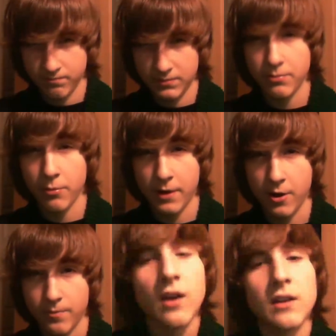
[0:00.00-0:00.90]
Be
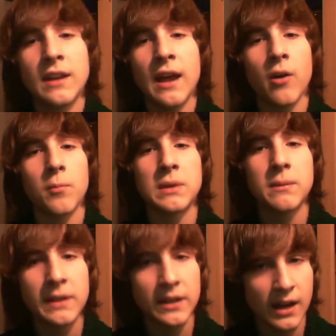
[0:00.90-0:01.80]
prepared. Now, me
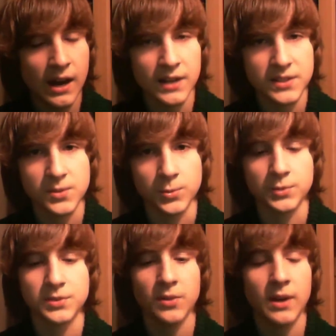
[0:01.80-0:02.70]
being in high
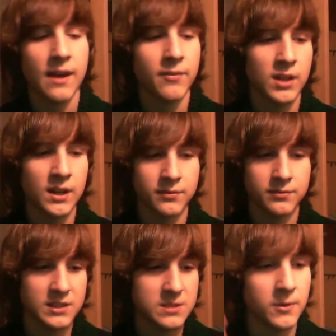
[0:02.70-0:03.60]
school, so I have a lot
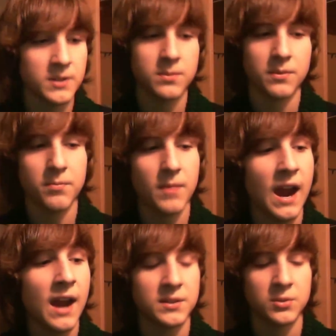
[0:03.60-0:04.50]
of experience with
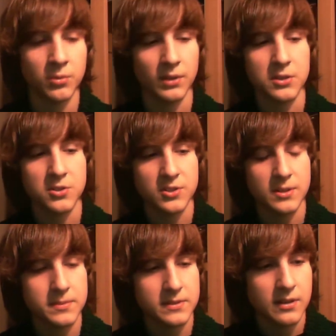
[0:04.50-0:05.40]
high school
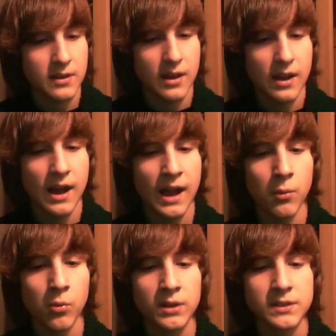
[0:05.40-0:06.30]
relationships. I
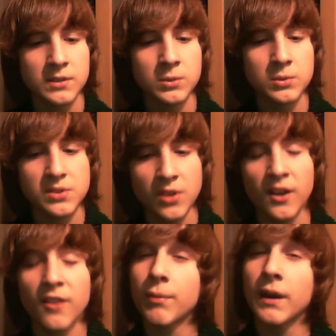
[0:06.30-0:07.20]
want to start
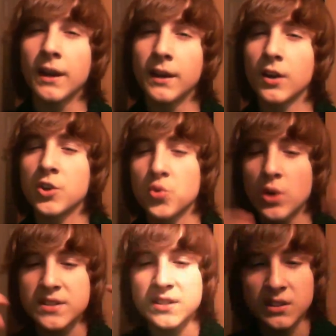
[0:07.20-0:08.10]
off by
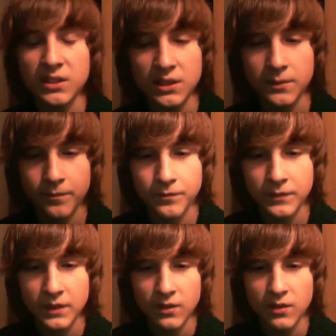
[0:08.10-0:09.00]
addressing the
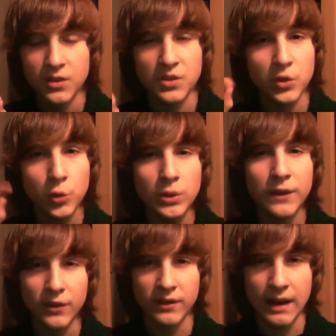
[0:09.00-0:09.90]
two
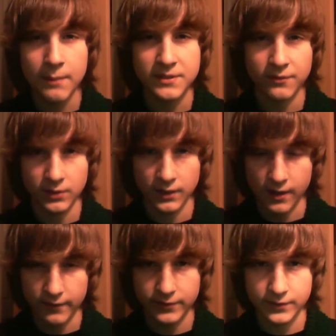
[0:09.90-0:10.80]
different types of
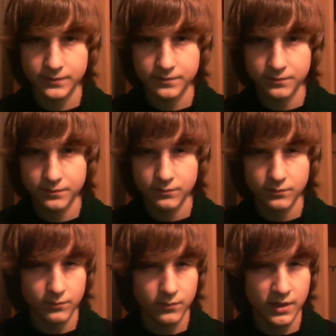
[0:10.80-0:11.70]
love
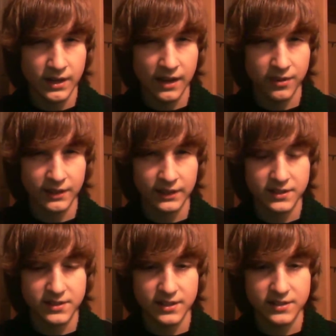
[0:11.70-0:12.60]
that I think
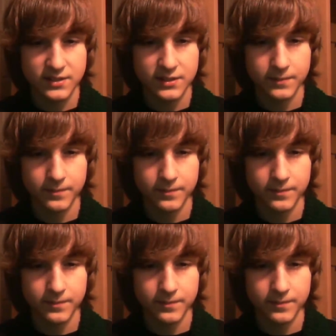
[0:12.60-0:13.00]
exist.